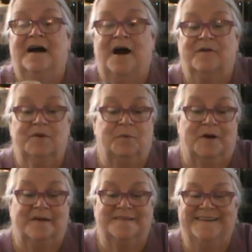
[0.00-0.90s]
however it
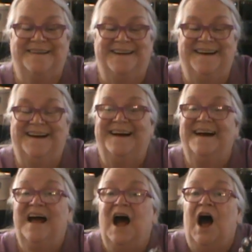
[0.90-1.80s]
was.
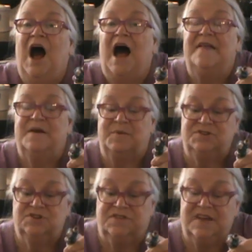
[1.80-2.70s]
And then we
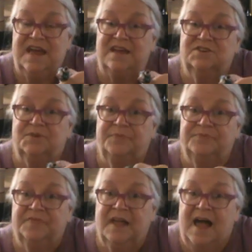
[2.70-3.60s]
took the candle
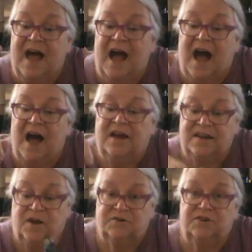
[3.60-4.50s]
and
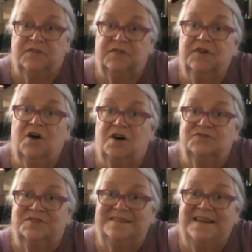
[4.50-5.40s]
held it over the
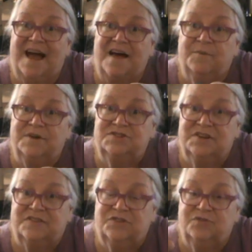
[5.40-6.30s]
cauldron, and we
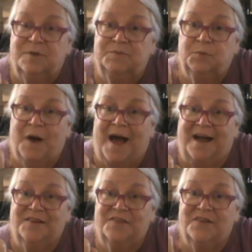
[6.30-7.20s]
just dripped
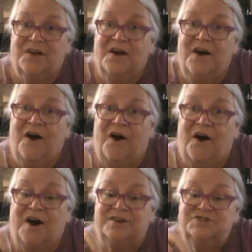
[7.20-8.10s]
wax
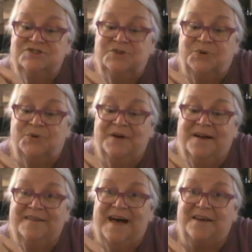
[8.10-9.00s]
onto
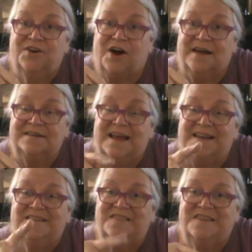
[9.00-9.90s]
that knot
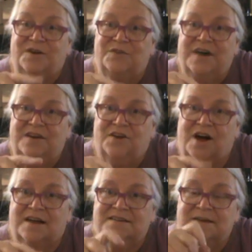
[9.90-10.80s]
and sealed that
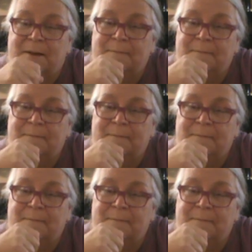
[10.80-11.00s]
knot.